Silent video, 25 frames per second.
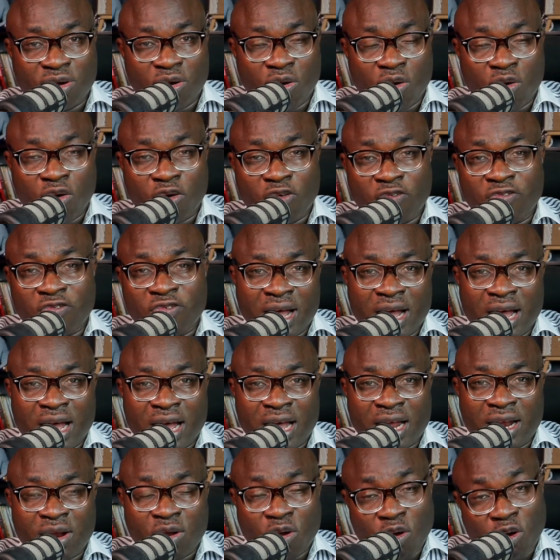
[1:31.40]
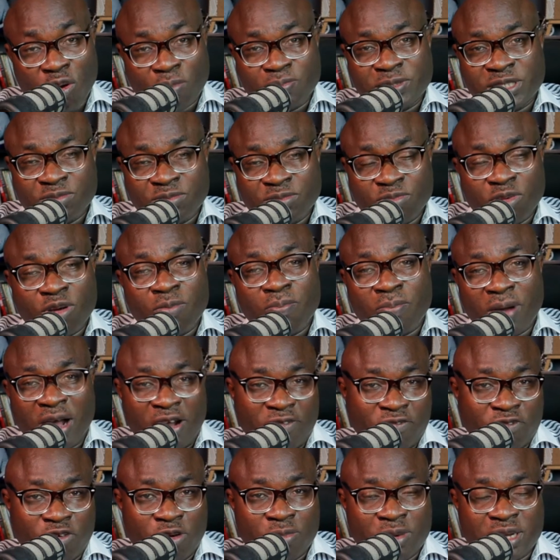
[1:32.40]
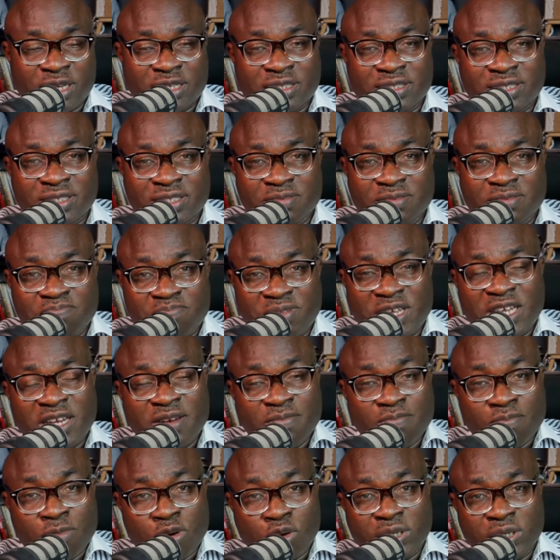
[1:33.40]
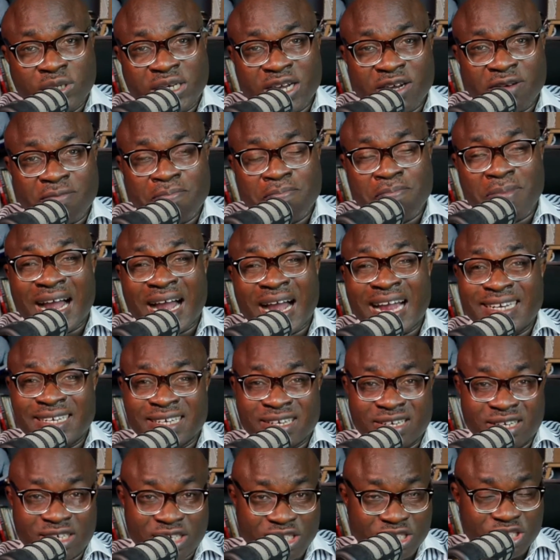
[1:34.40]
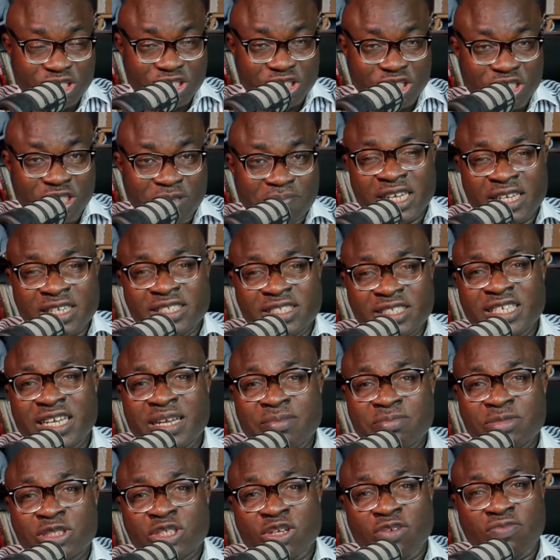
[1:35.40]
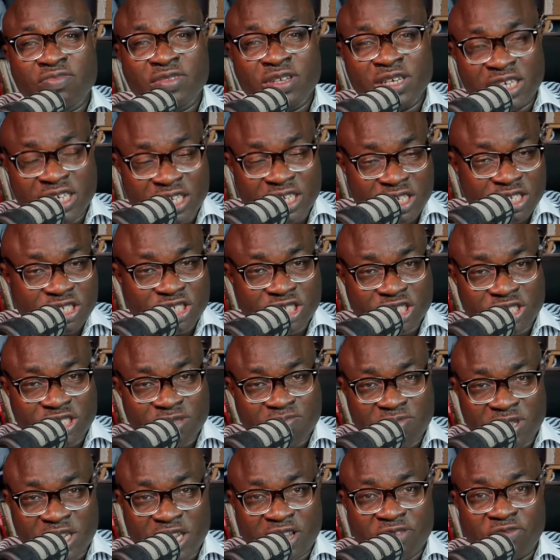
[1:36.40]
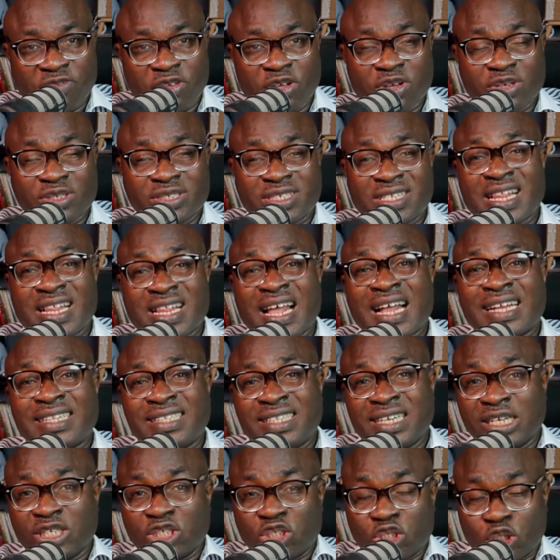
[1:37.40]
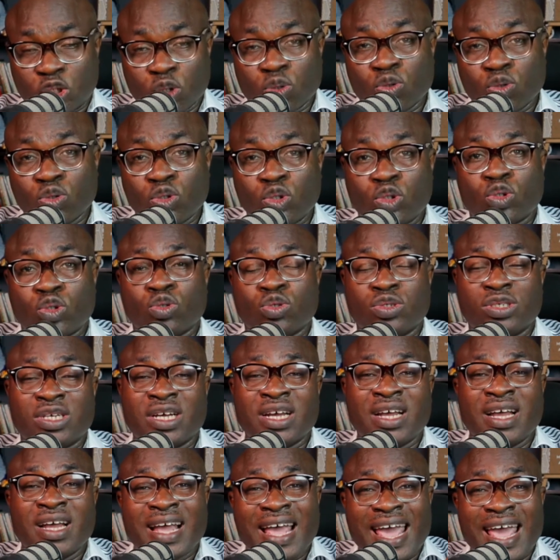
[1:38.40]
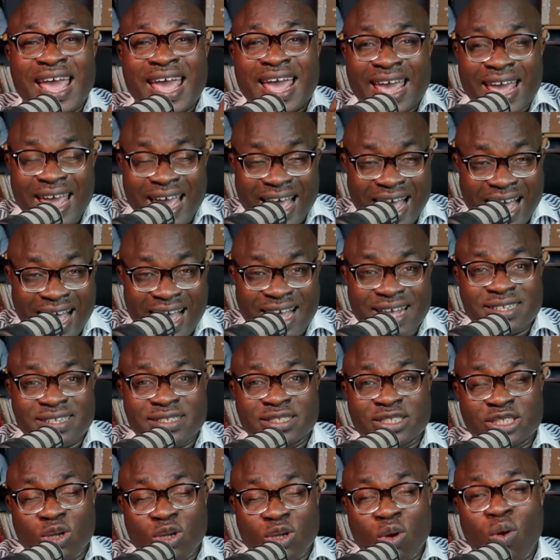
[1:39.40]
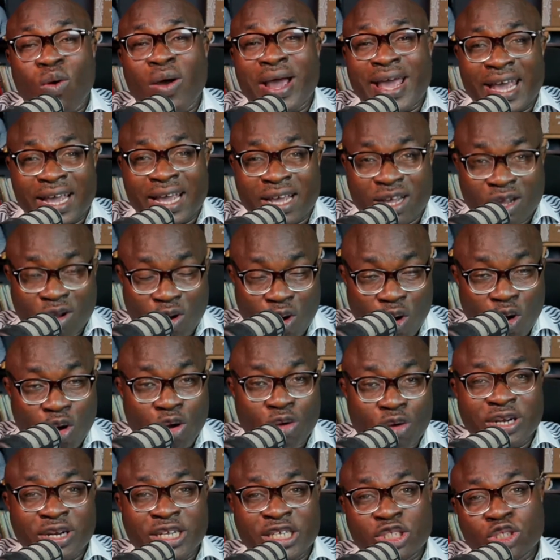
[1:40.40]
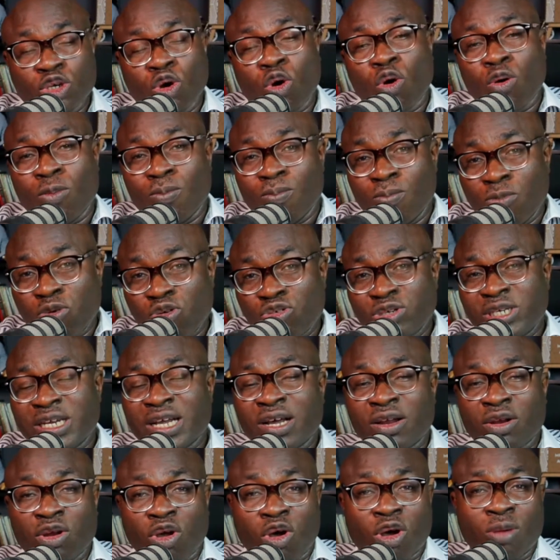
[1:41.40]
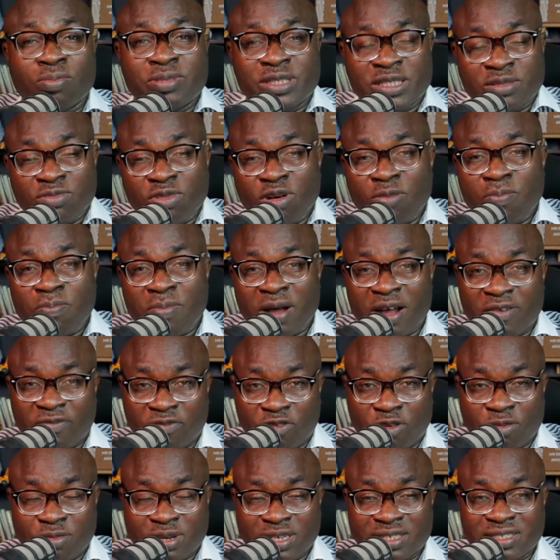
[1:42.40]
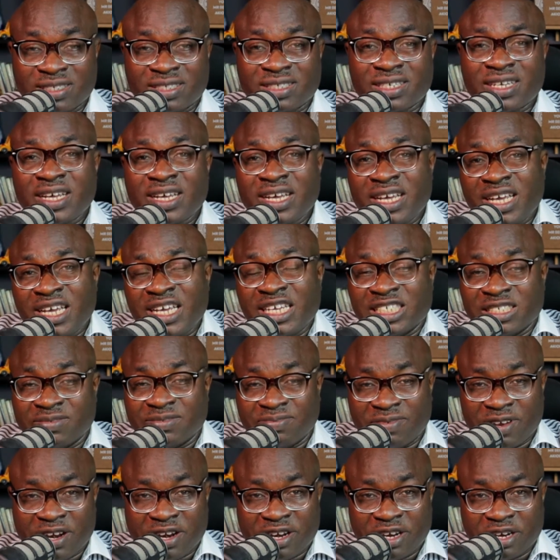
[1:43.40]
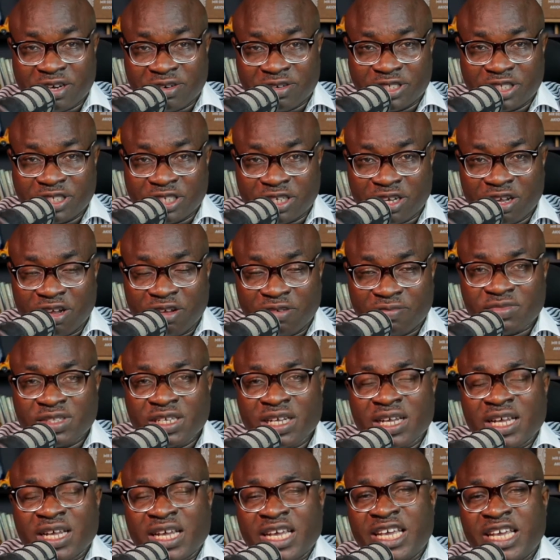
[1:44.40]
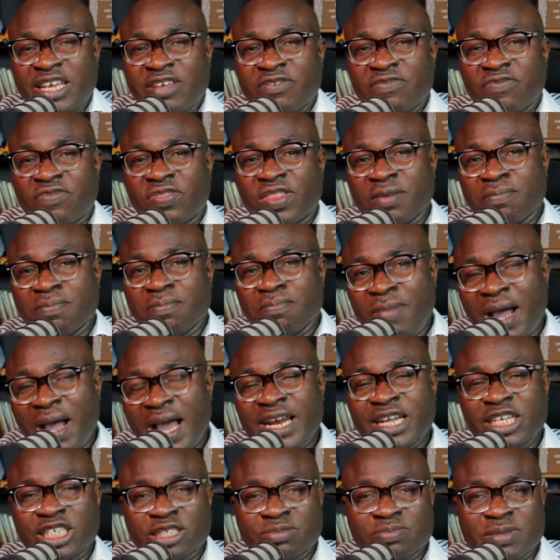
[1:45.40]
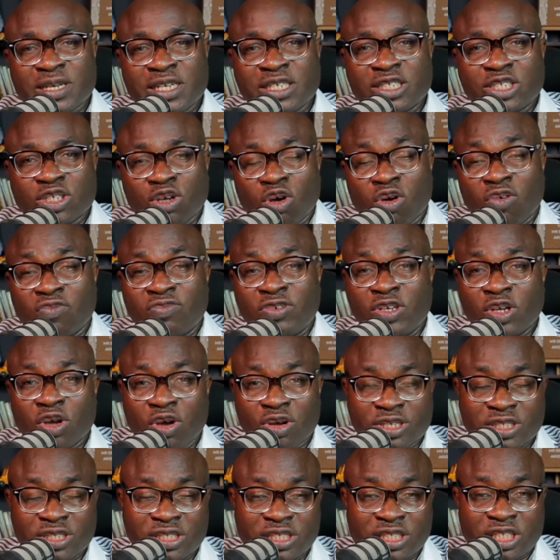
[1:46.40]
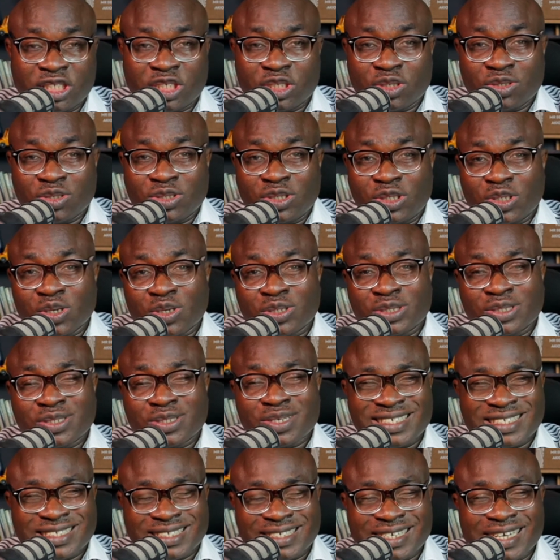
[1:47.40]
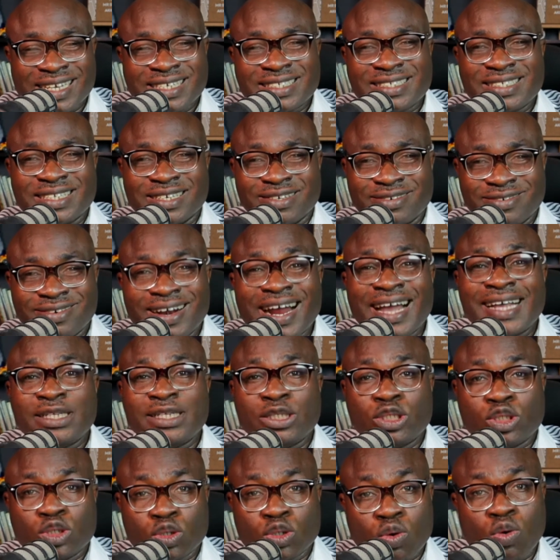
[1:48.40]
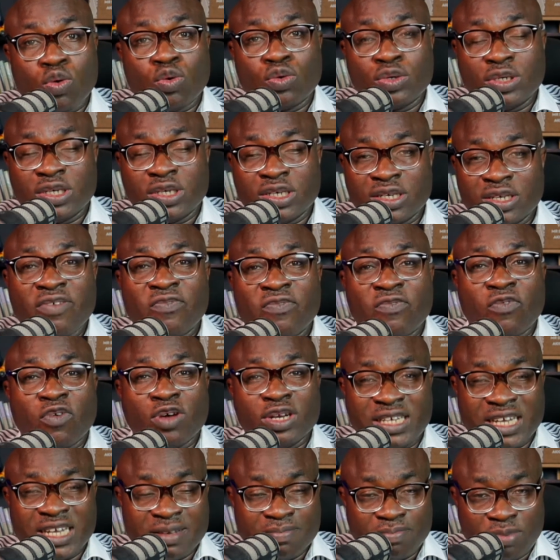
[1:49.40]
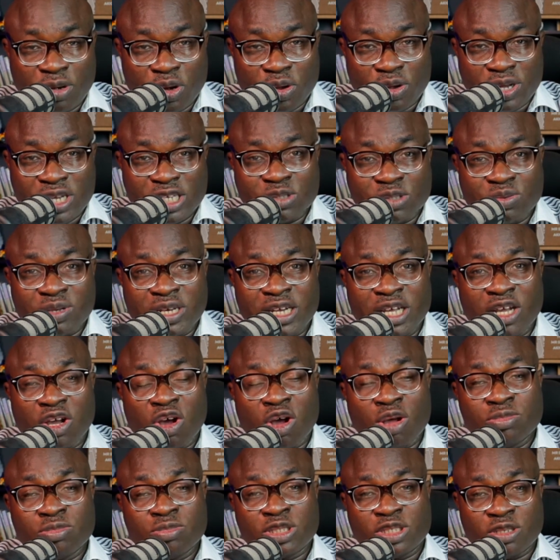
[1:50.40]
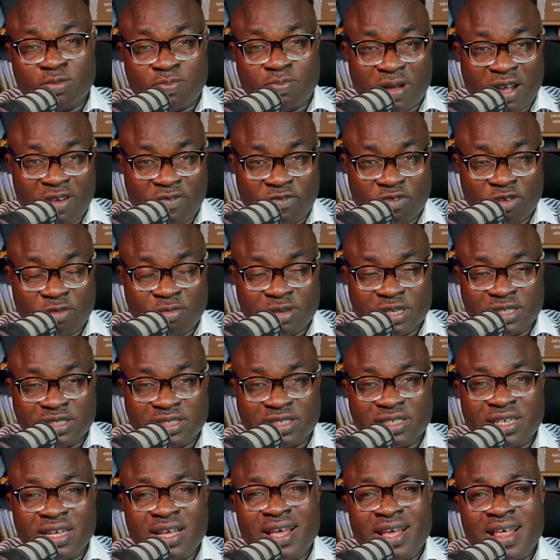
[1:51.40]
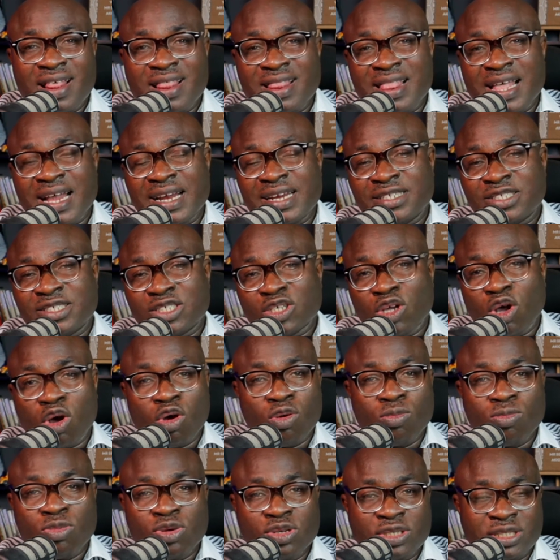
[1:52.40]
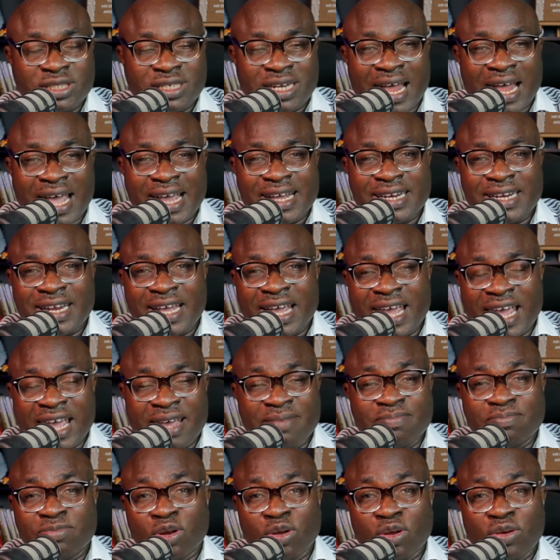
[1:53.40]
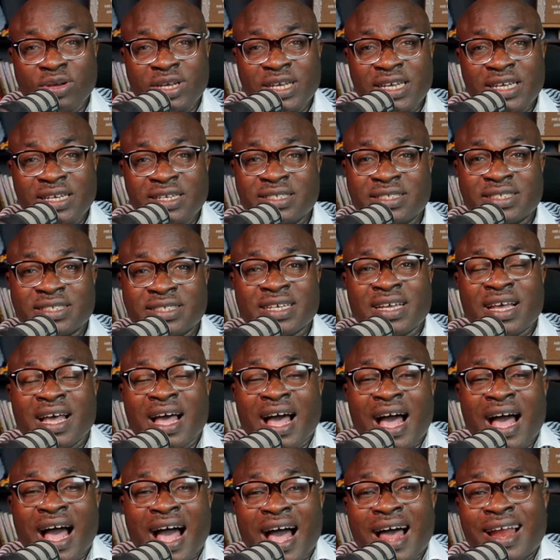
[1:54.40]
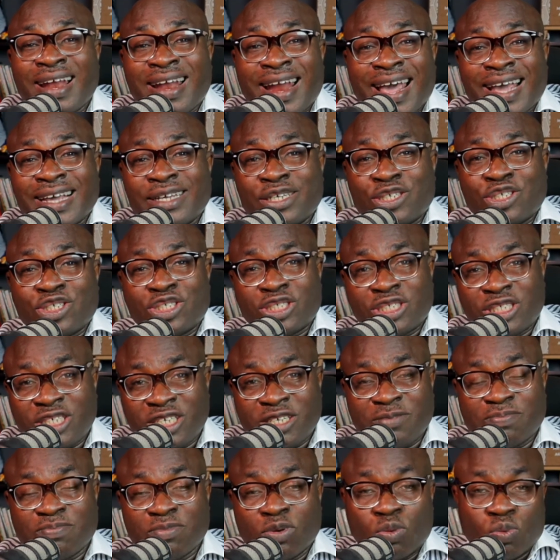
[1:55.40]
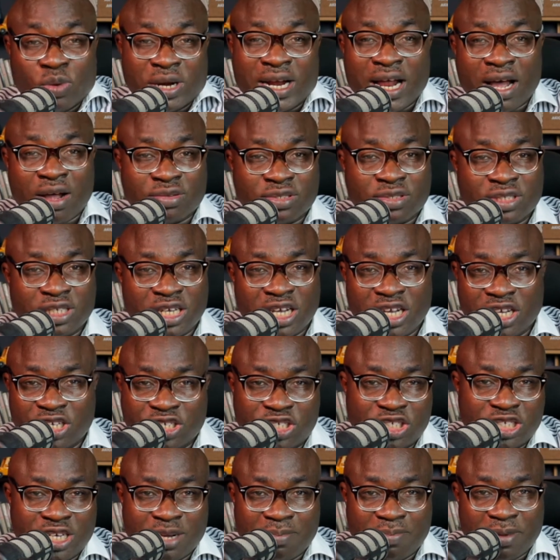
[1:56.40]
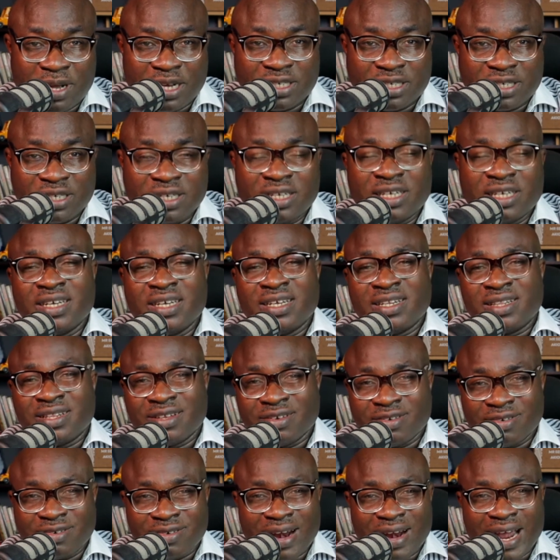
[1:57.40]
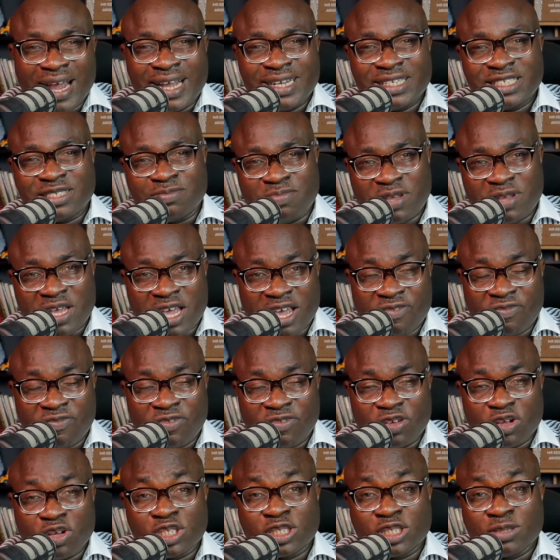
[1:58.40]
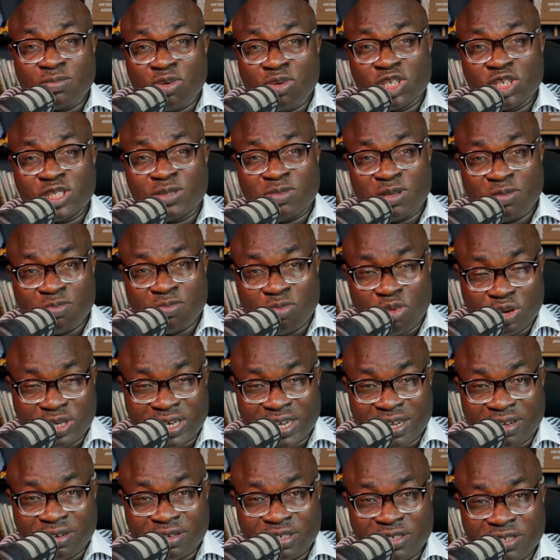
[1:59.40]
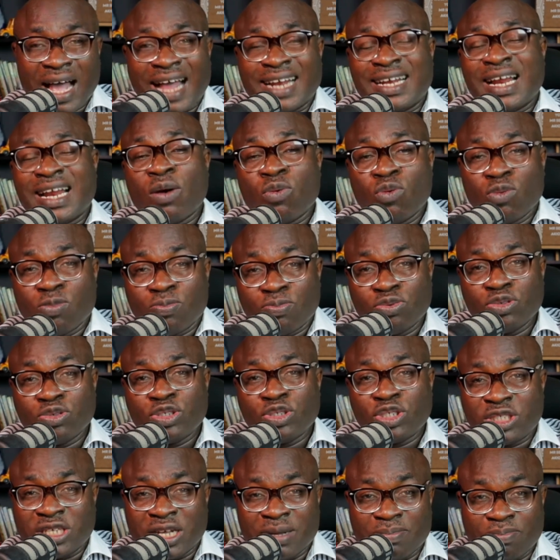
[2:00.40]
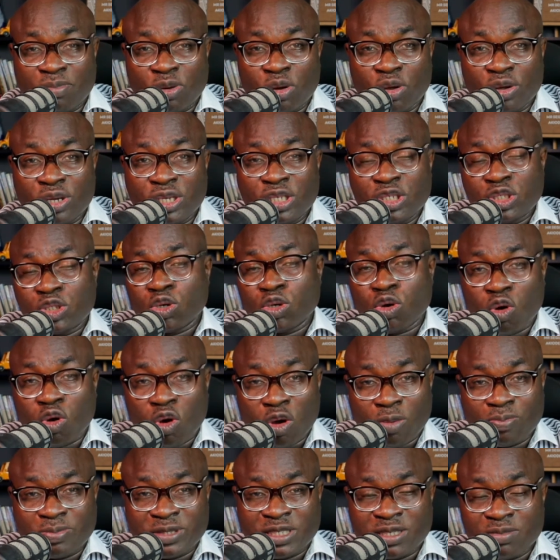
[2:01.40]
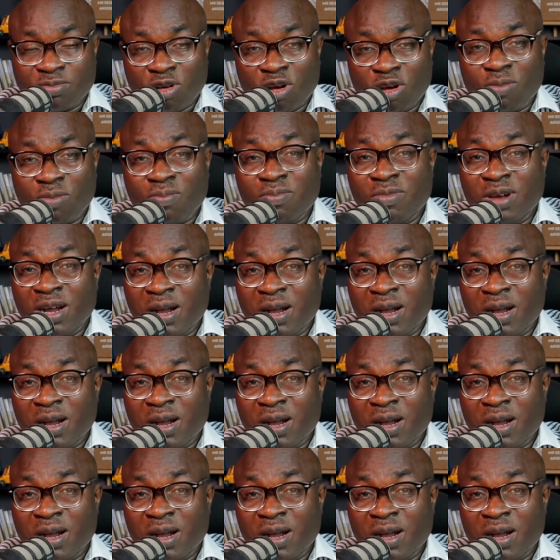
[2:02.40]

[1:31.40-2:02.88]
of optimum performance being modeled by the leadership in terms of the leadership behaviors that they show to enhance or encourage or model optimum performance is very critical. If the management of the organization does not set the right tone for the employees when it comes to performance, then it's almost like the employees are like sheep without a shepherd. The right behaviors must be modeled, and that will push the employees to optimum